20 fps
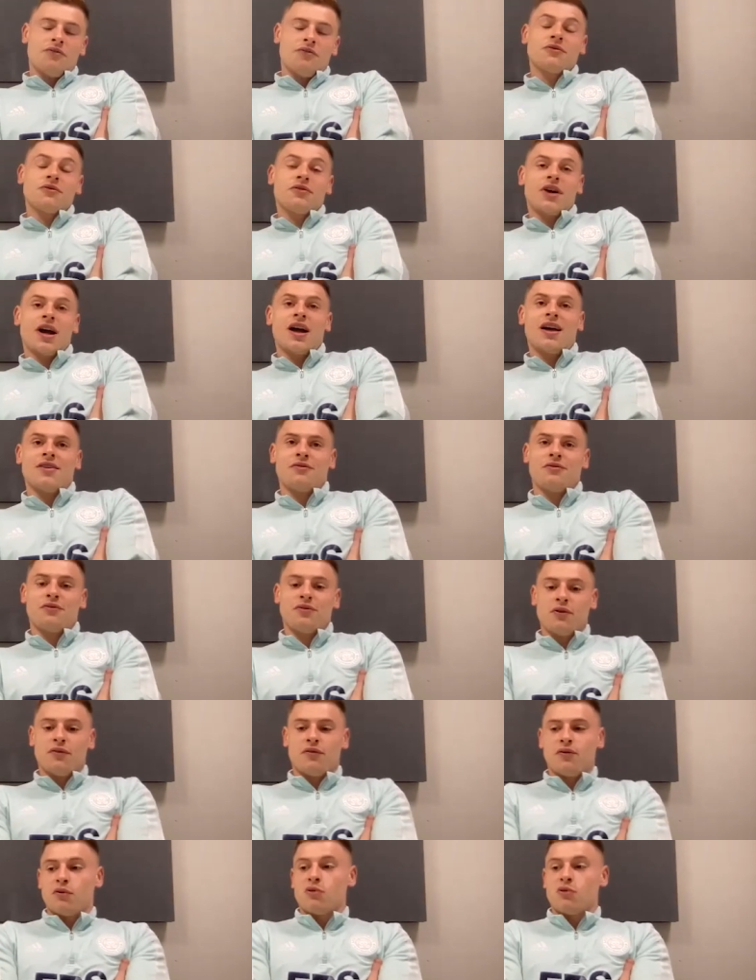I think
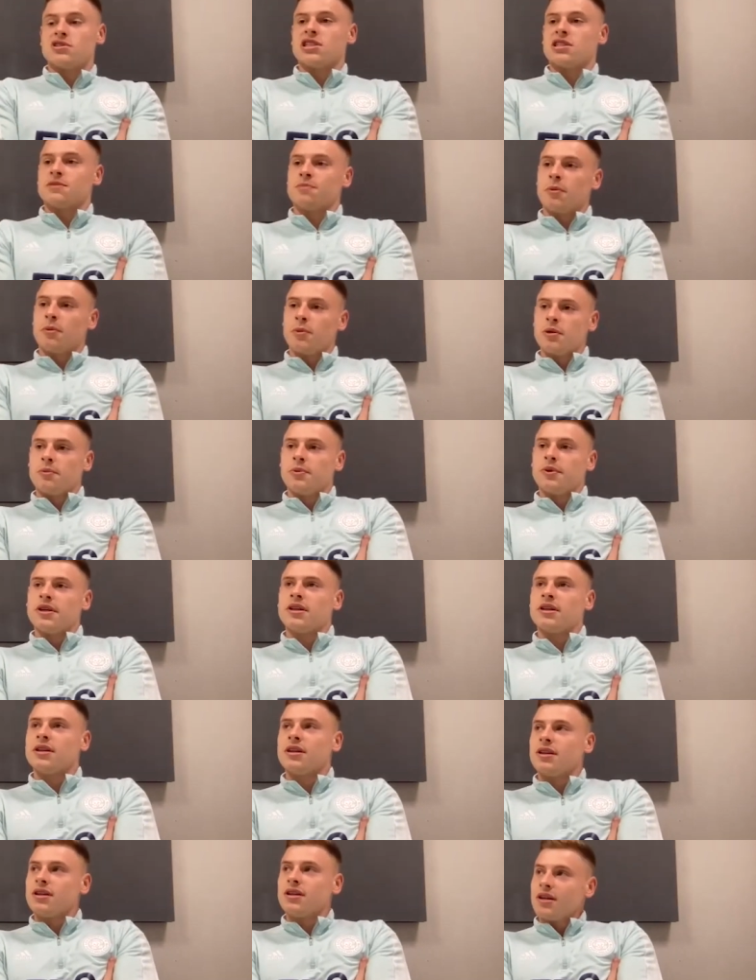for for us, it's probably
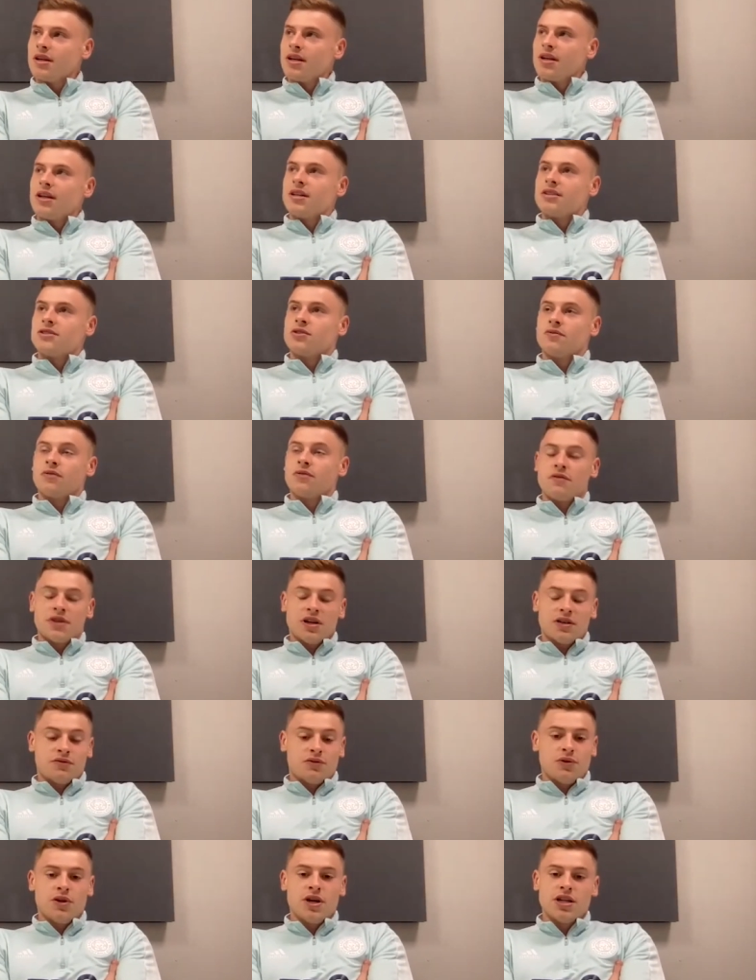been sort of over
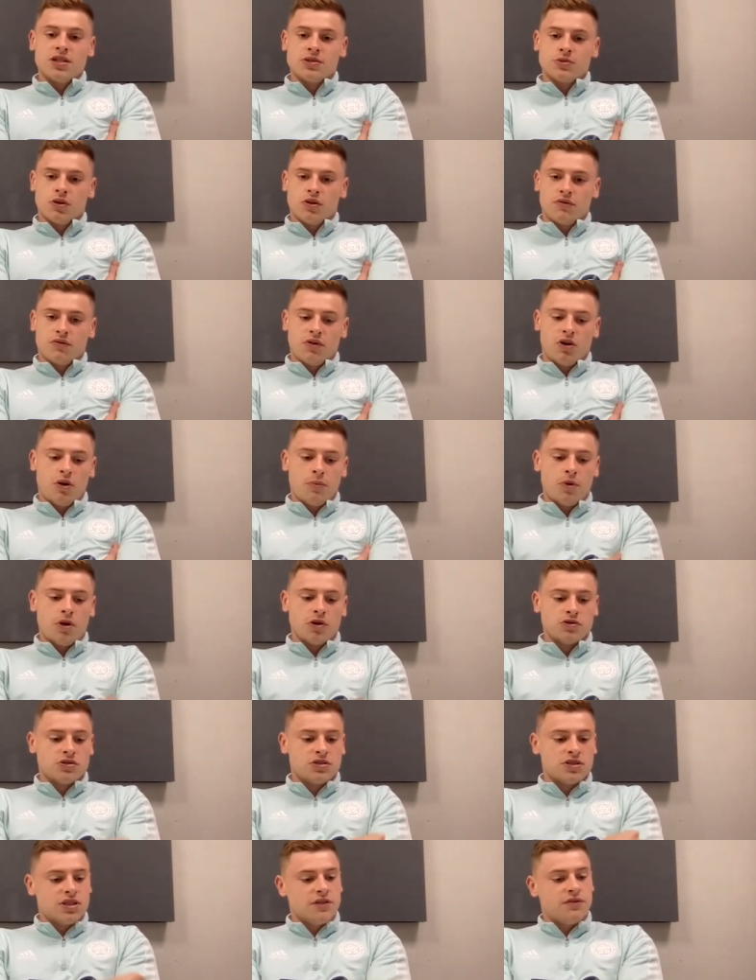the last few years, one of our
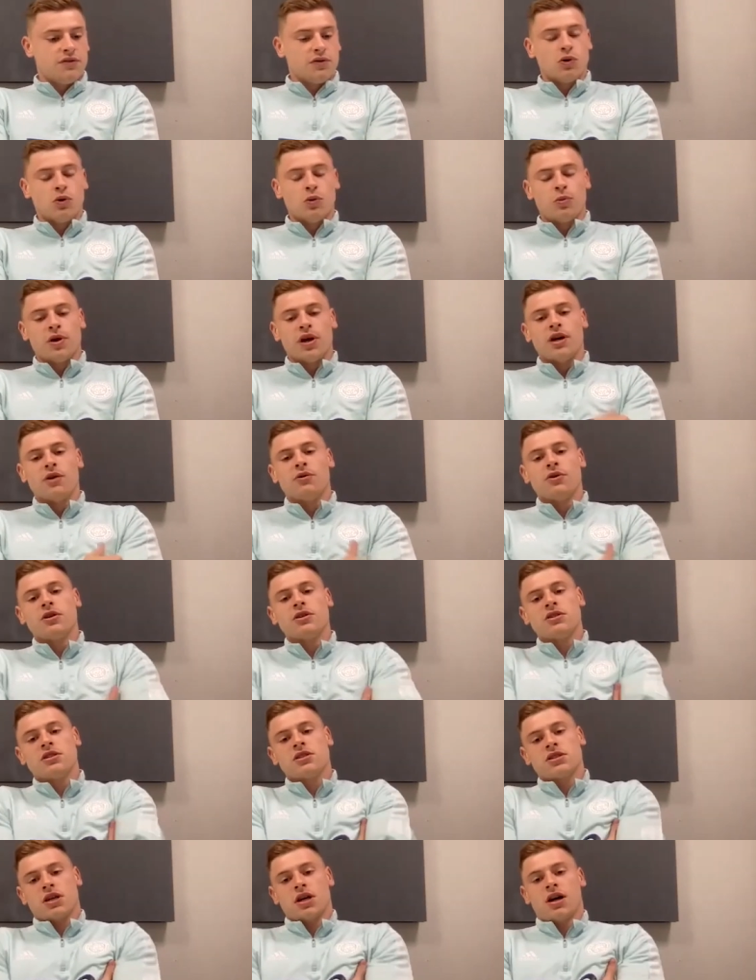most difficult
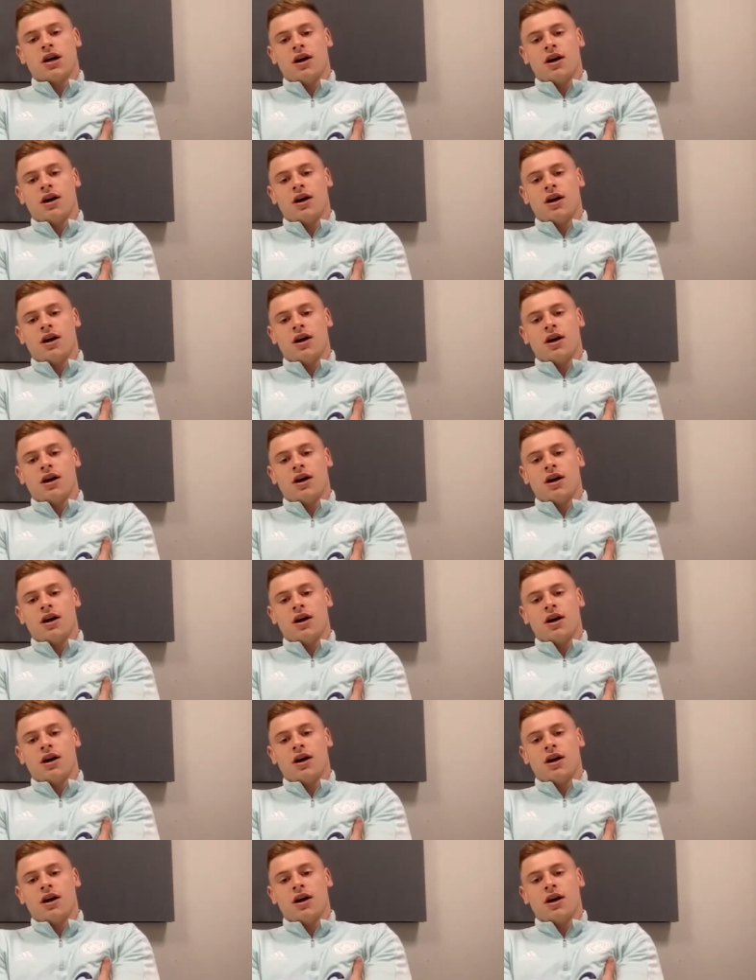periods.